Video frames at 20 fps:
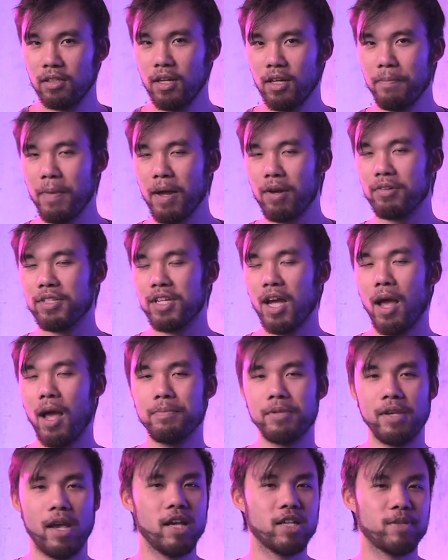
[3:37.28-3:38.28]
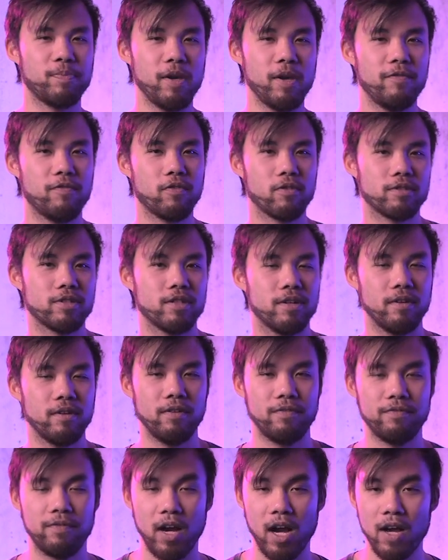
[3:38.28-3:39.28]
In better times,
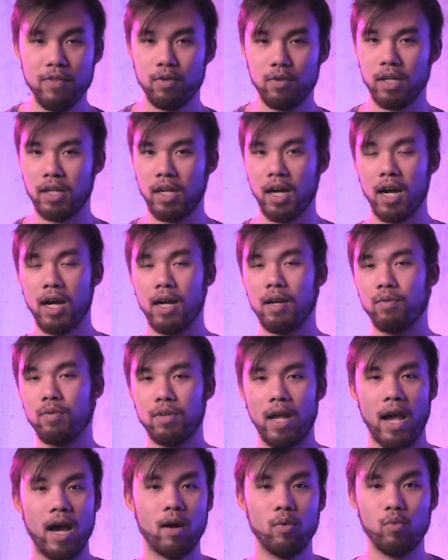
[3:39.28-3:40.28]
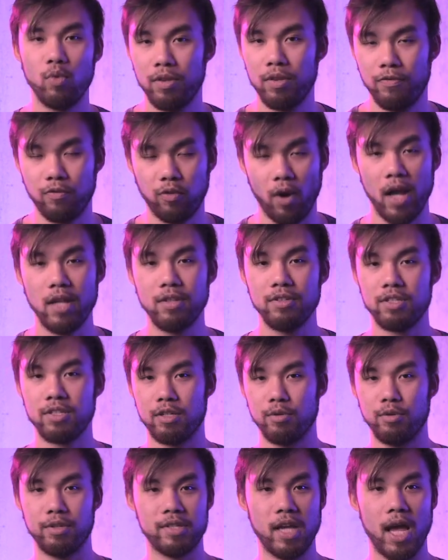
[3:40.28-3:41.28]
SP475 would have gone out with friends
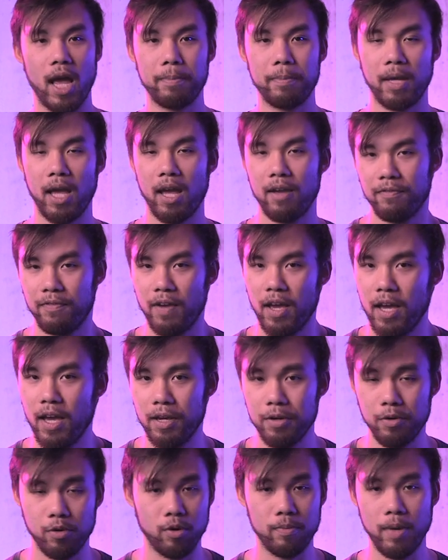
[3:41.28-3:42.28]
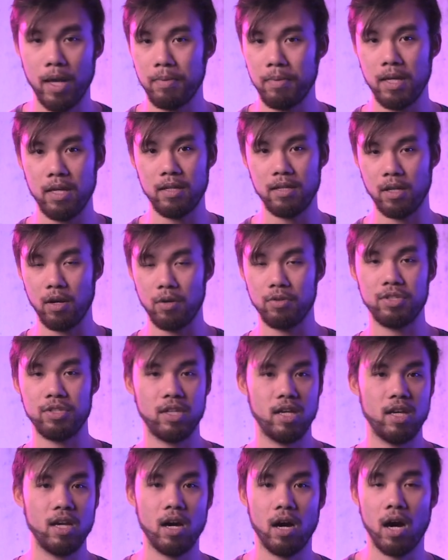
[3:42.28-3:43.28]
to a tap cafe or maybe to go
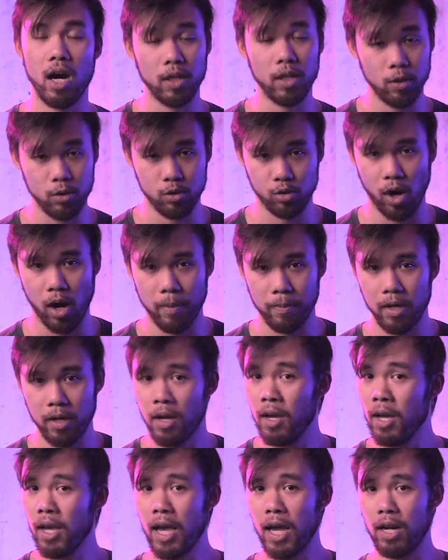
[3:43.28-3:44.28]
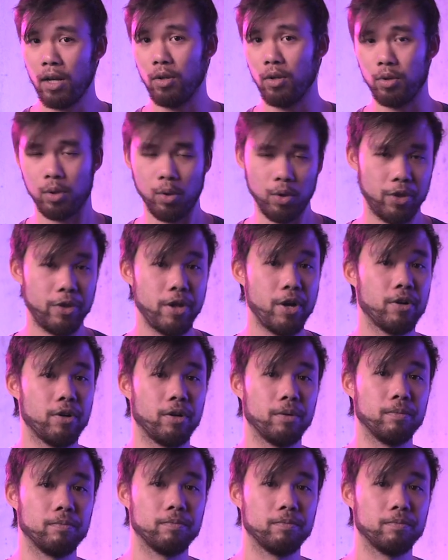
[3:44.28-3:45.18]
see a holodrama at a local theater.